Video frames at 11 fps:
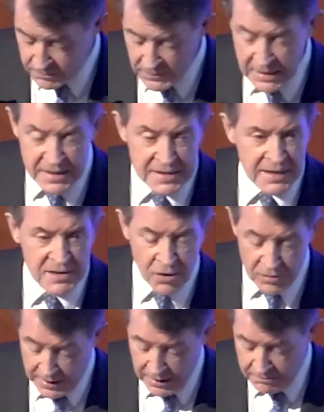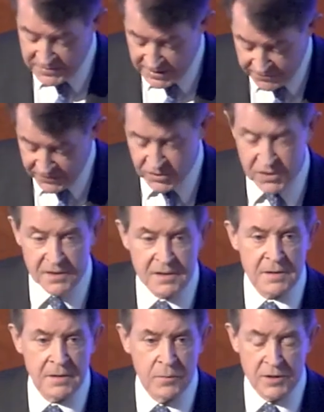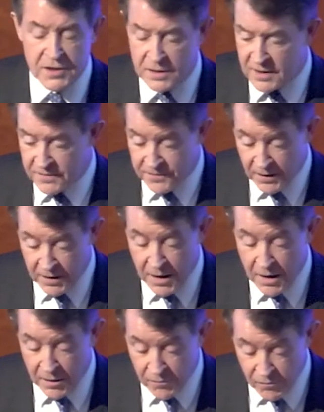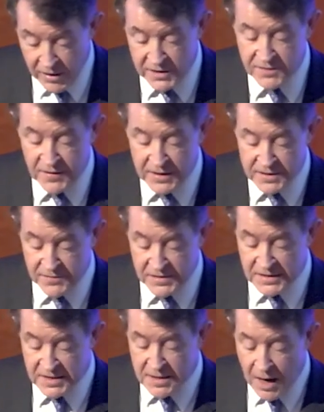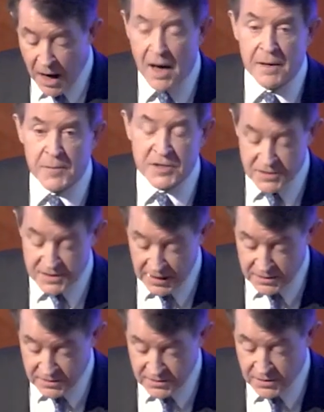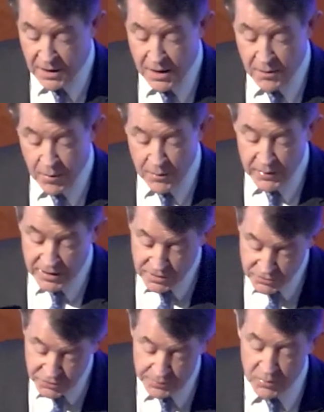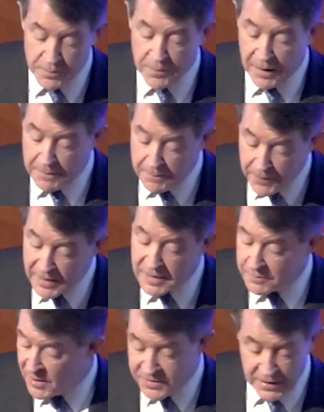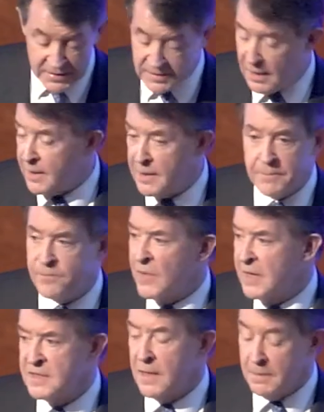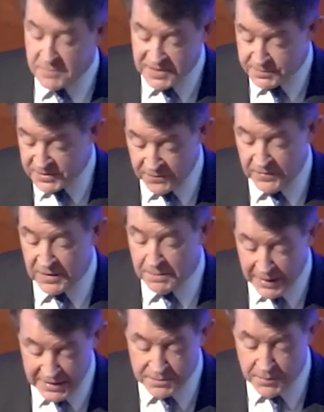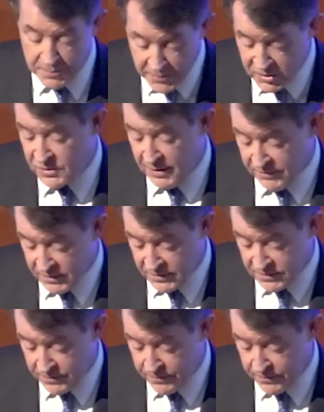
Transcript: the taxonomy, definitions, which identify a range of activities in the high emission sectors where we can contribute by abiding by things like specific maximum emission levels.